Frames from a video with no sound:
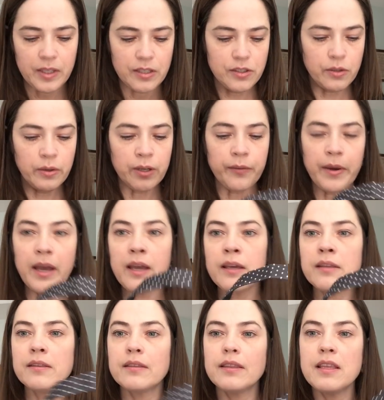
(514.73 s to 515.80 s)
So
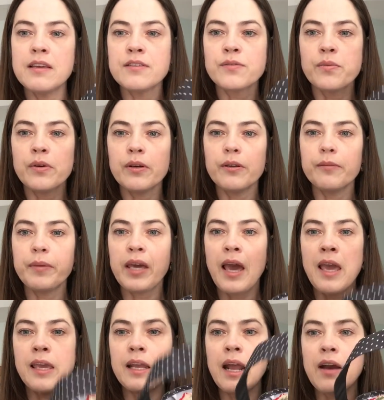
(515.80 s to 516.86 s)
anyway, these will be
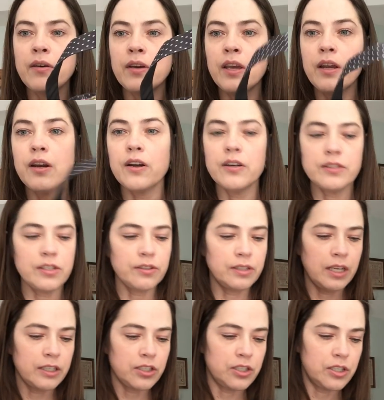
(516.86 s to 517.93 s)
hanging out here till
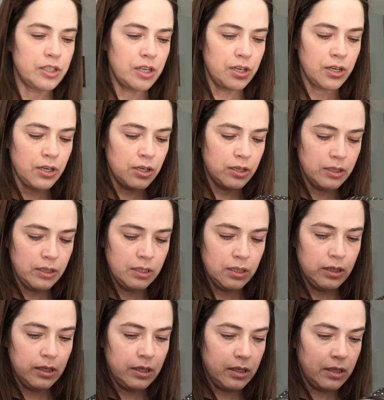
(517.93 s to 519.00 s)
next year.
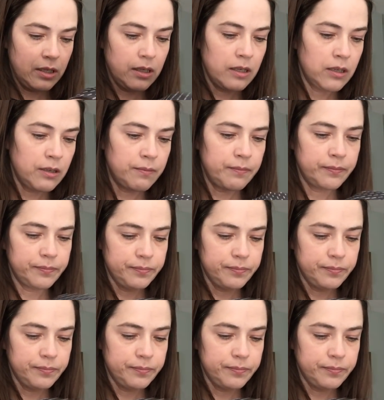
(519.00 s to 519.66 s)
I